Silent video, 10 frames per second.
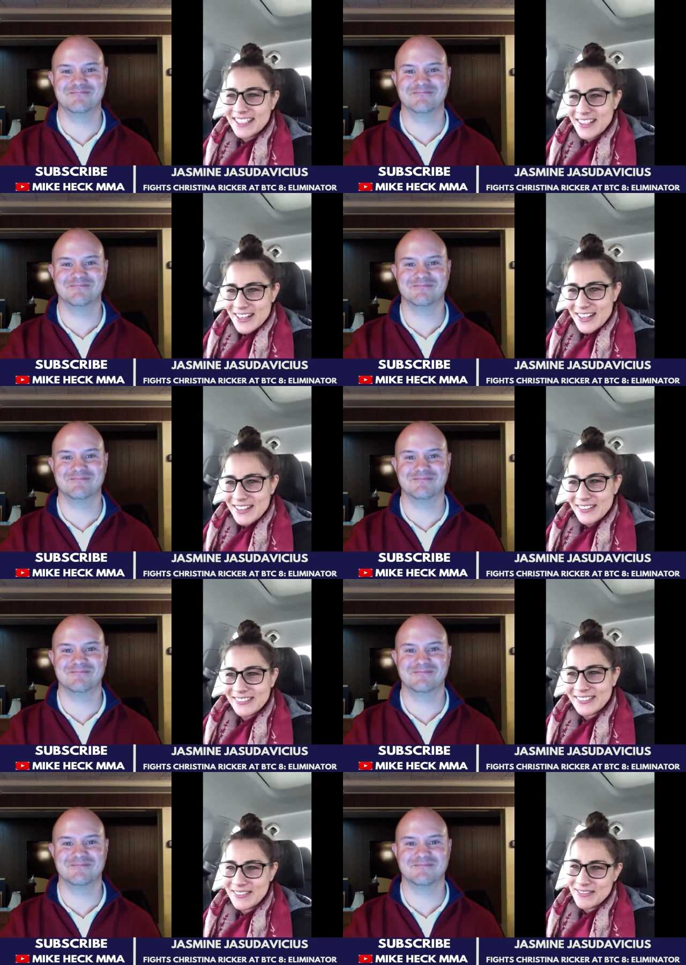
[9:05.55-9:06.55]
Speaker 1: a call,
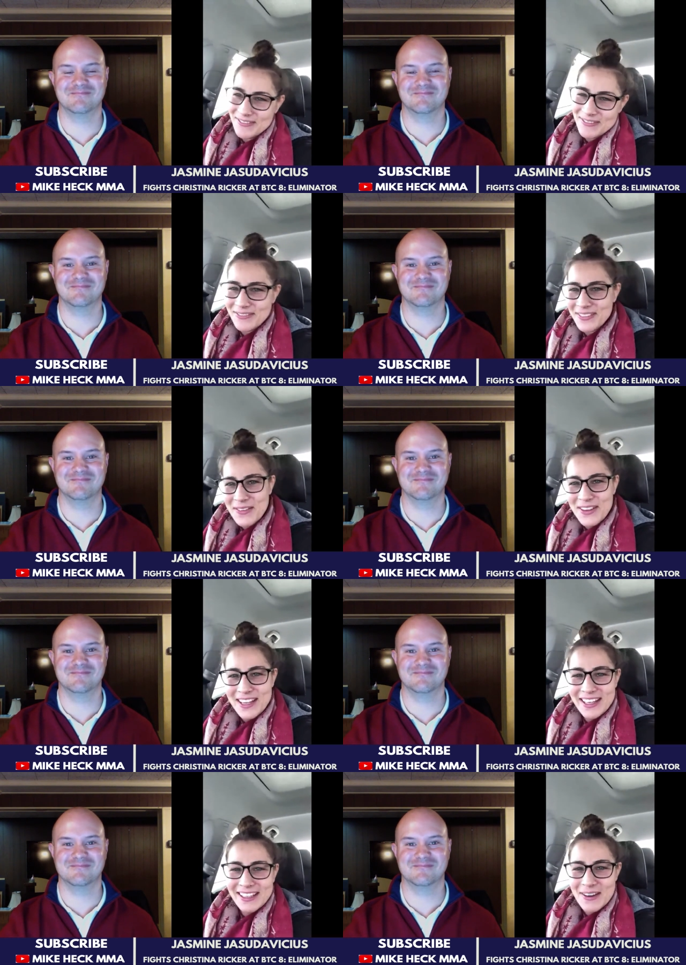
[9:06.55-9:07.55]

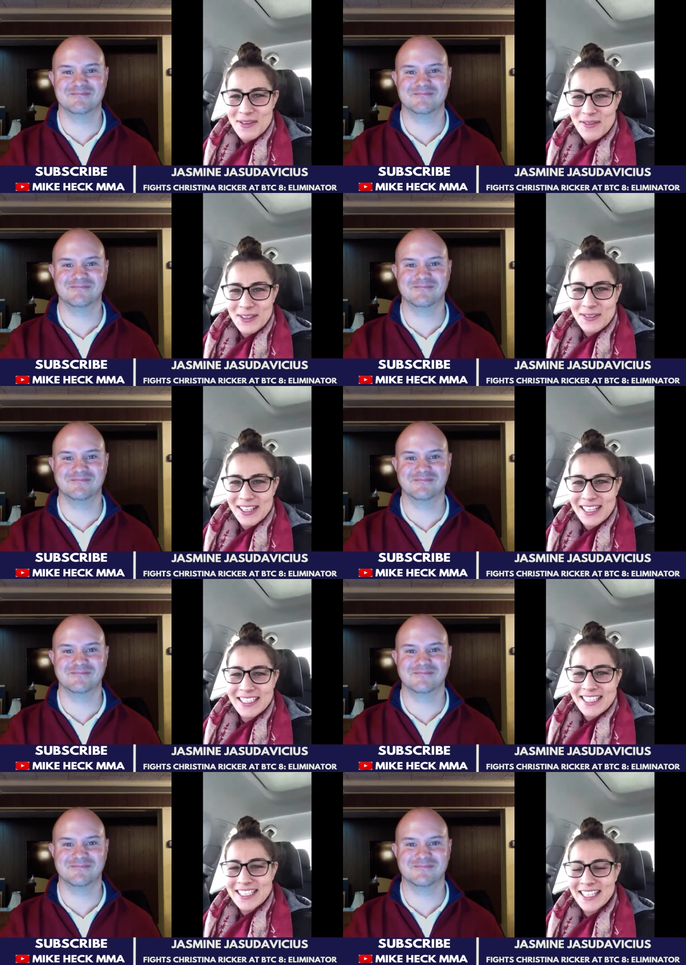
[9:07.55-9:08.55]
maybe a couple more
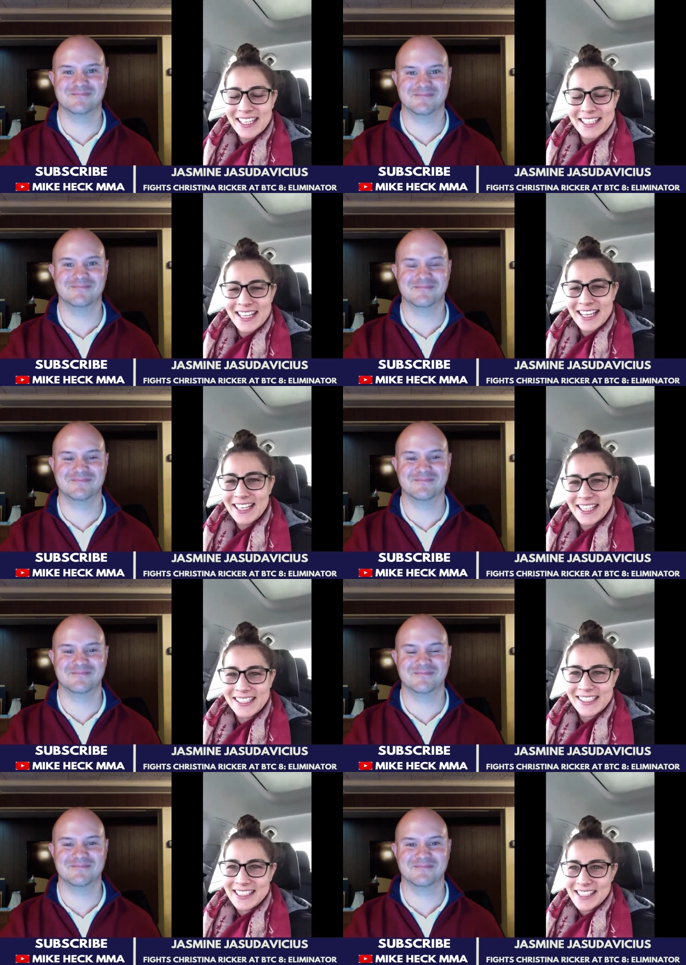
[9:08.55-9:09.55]
fights, and uh,
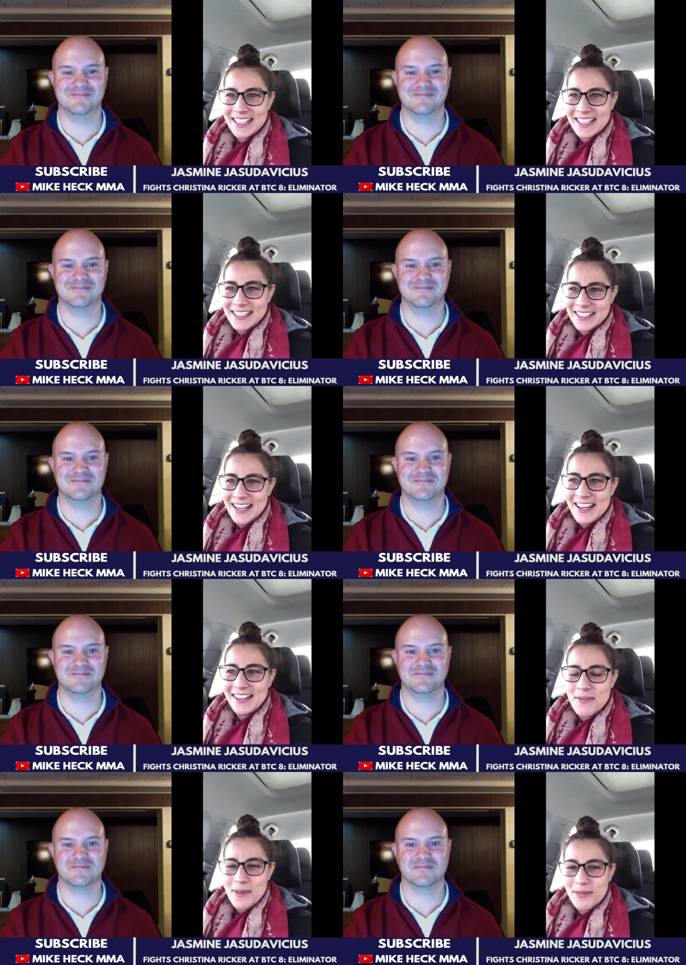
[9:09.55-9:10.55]
yeah,
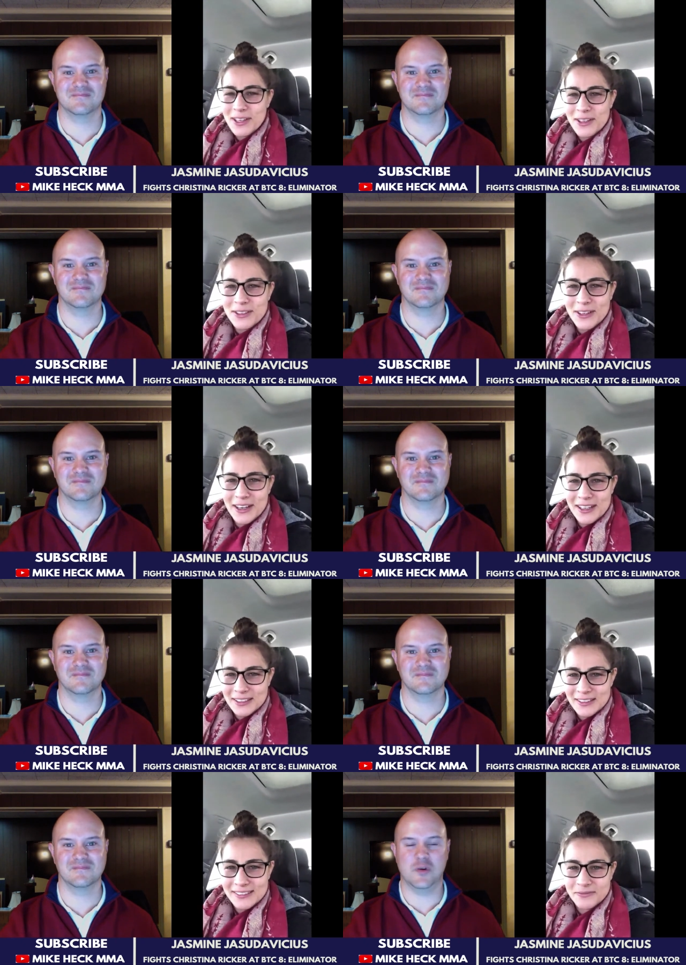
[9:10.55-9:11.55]
keep my fingers
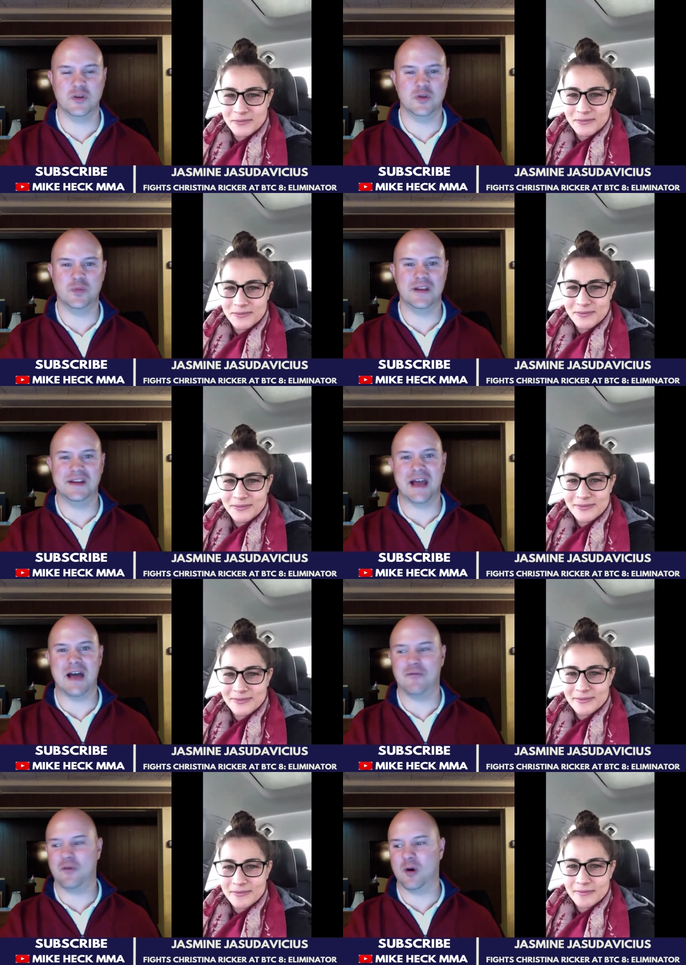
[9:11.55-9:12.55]
crossed.
Speaker 2: Would you be
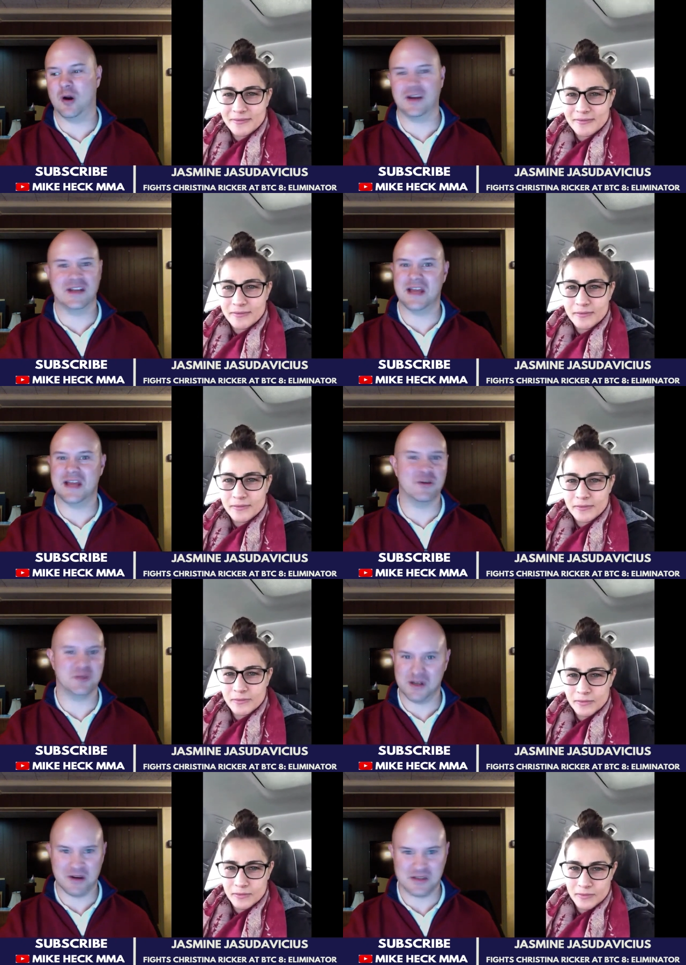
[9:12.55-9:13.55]
down for Contender
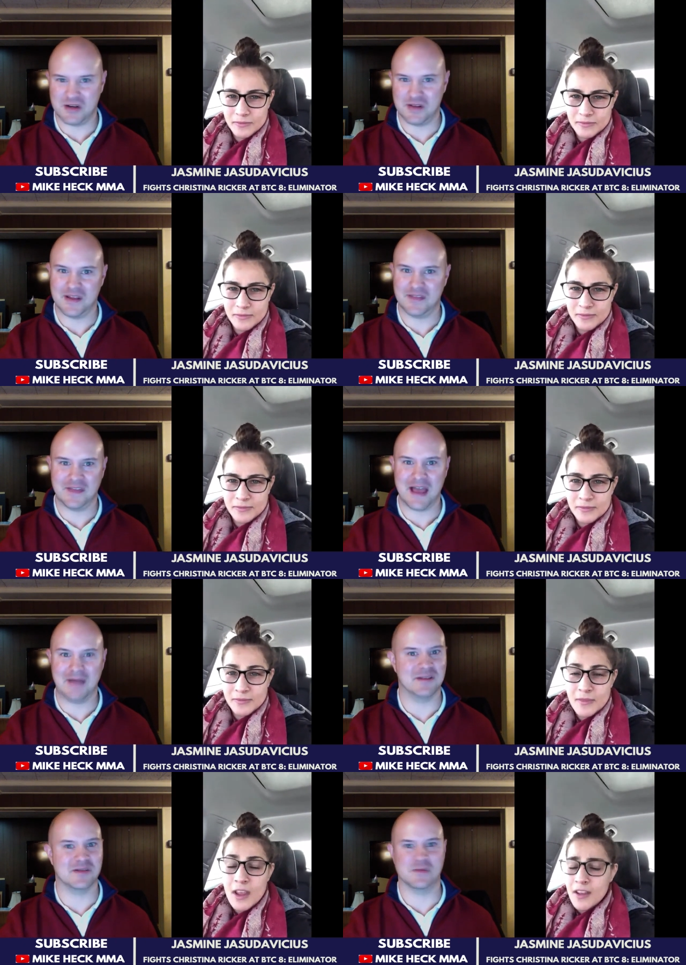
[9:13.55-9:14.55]
Series or anything like
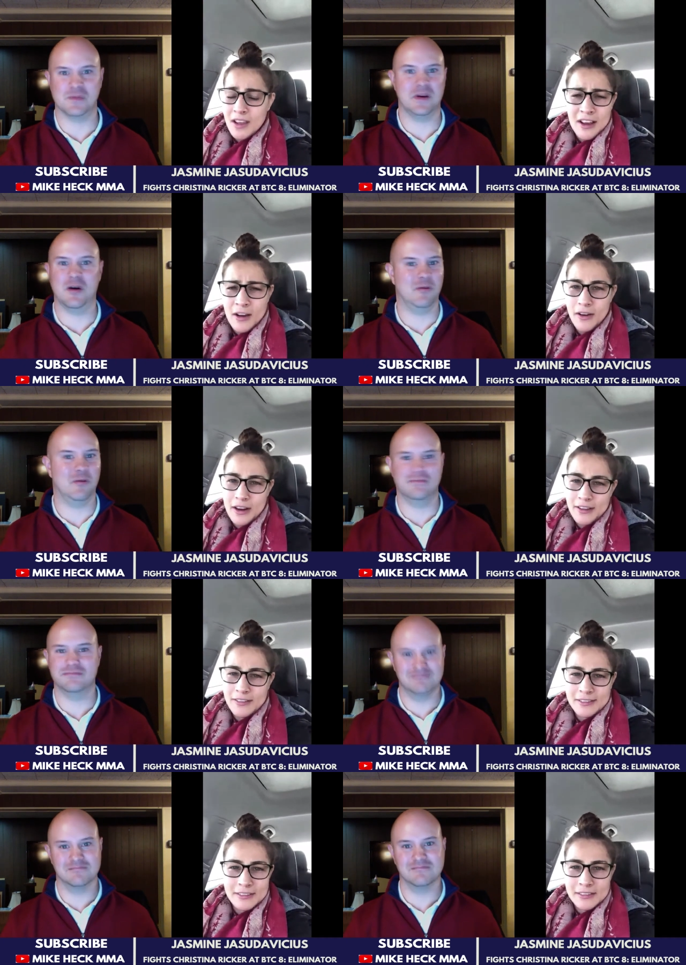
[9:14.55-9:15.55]
that? Because we know, oh, yeah.
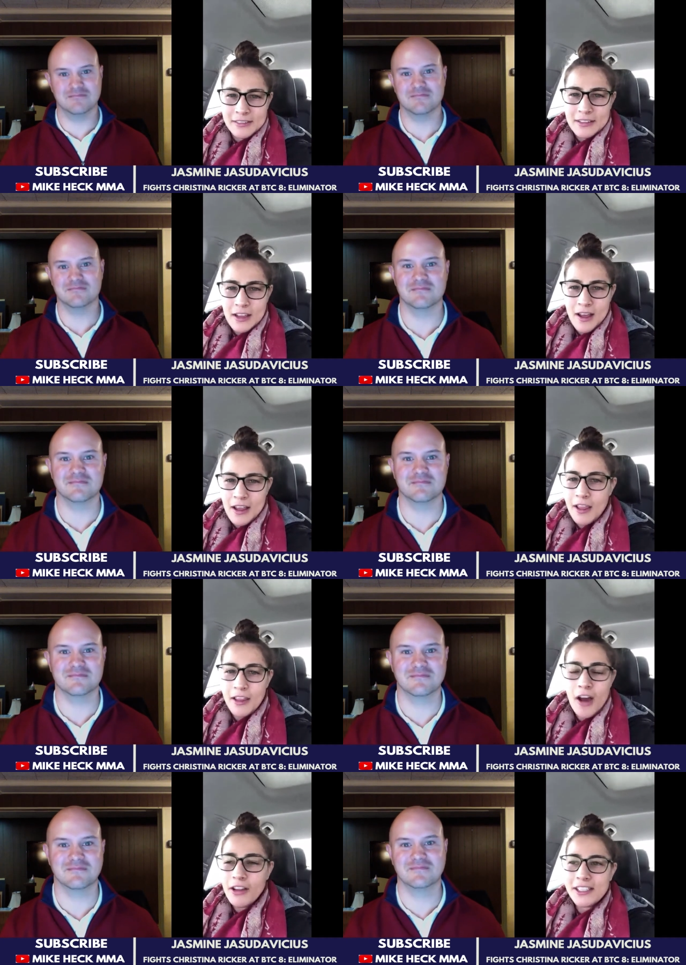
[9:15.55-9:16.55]

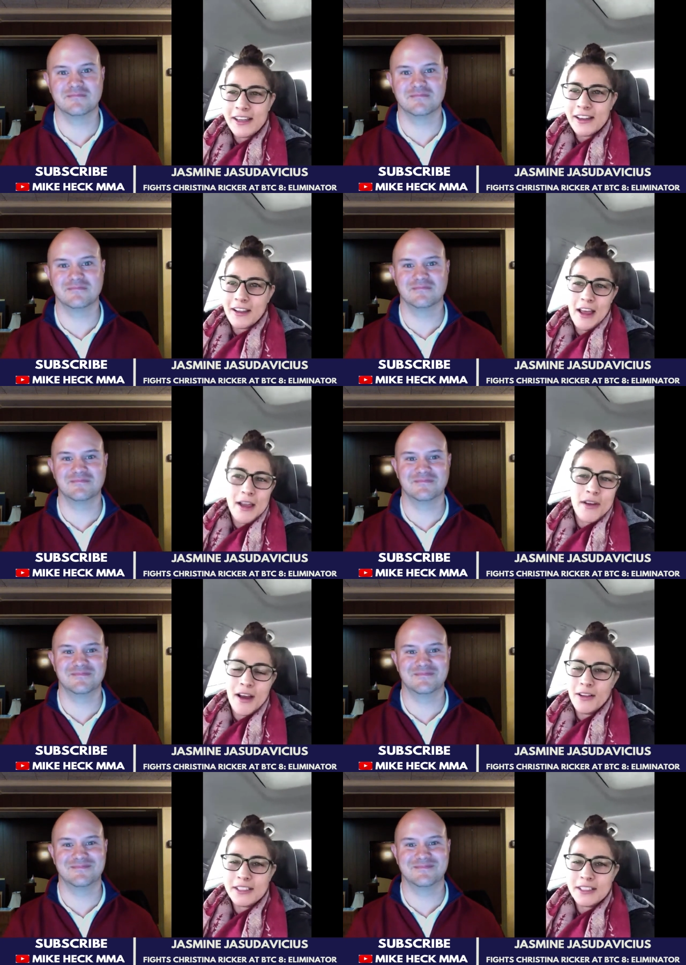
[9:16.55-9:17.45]
Speaker 1: I, I'll take I, I'll